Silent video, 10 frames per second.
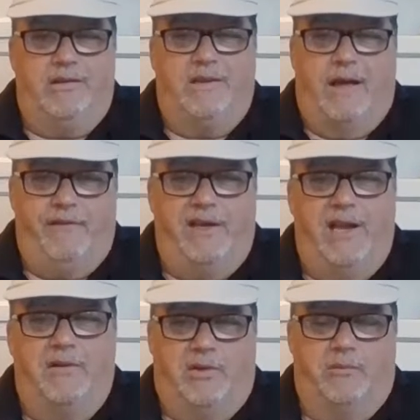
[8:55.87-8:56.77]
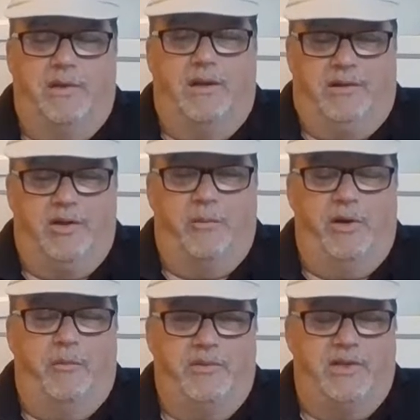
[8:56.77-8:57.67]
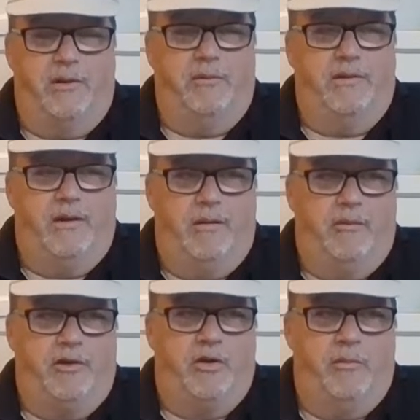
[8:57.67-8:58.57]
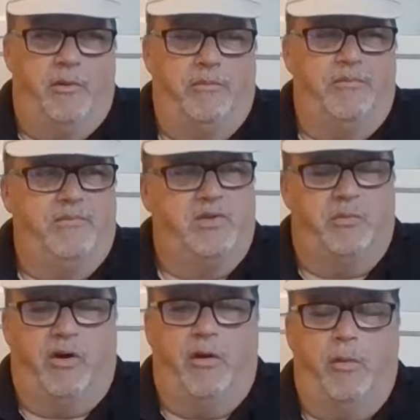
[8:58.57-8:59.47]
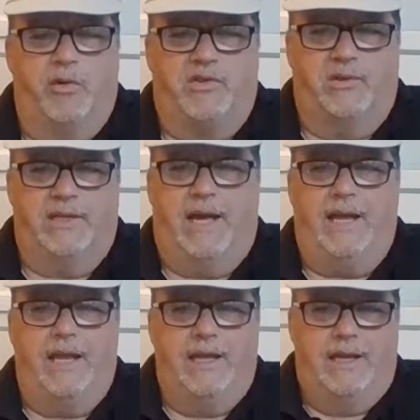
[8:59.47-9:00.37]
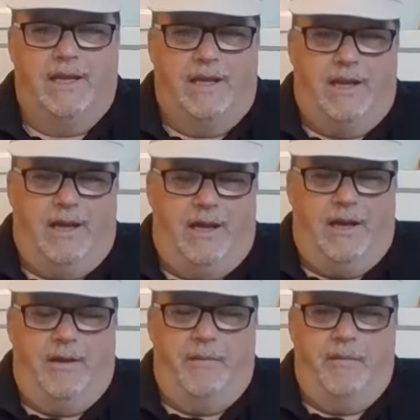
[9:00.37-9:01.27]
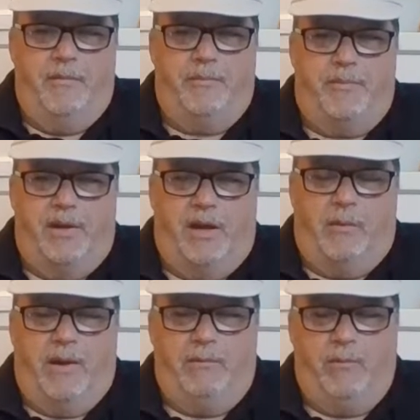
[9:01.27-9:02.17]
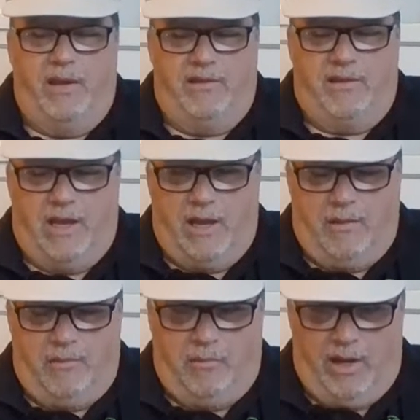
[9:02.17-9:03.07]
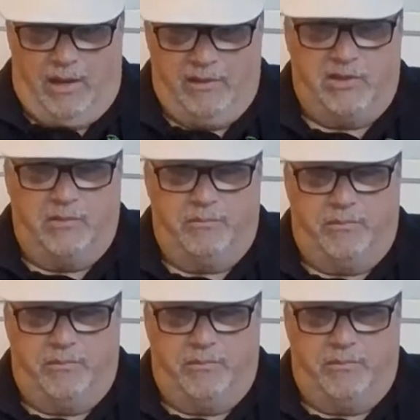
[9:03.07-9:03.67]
That video's coming up soon. Coming up tomorrow or Sunday. But I went with my eldest